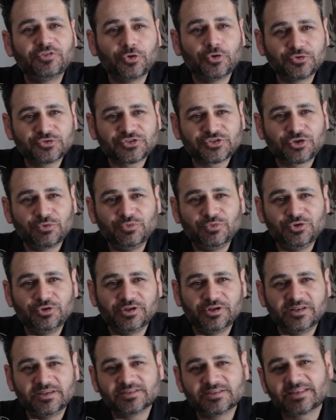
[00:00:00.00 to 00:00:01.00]
those
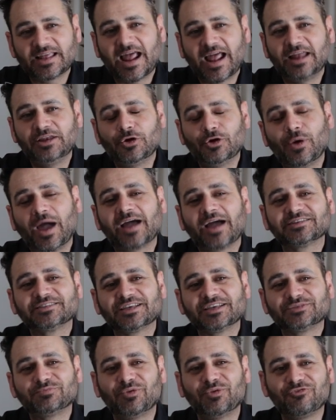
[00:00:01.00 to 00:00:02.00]
communities that had no
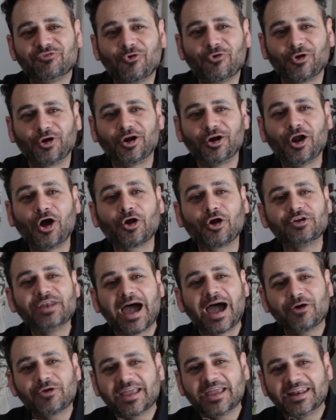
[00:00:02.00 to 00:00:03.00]
access before are
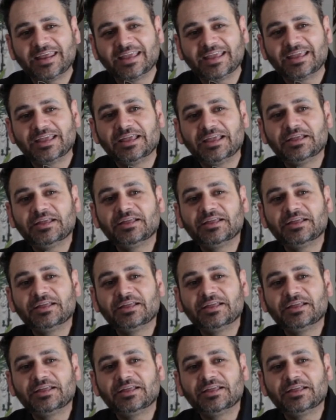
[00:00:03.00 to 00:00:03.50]
now getting